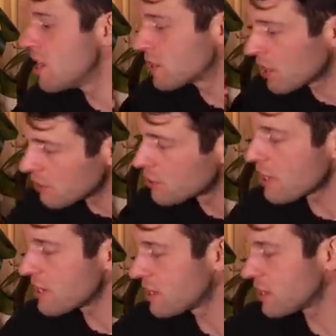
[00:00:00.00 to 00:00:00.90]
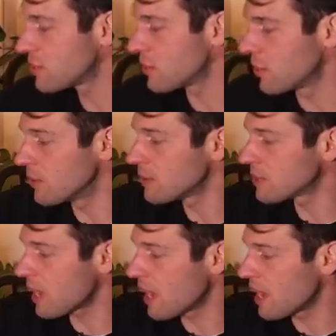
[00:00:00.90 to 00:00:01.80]
So go straight to the
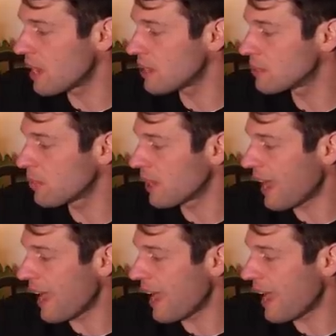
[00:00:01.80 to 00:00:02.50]
source and by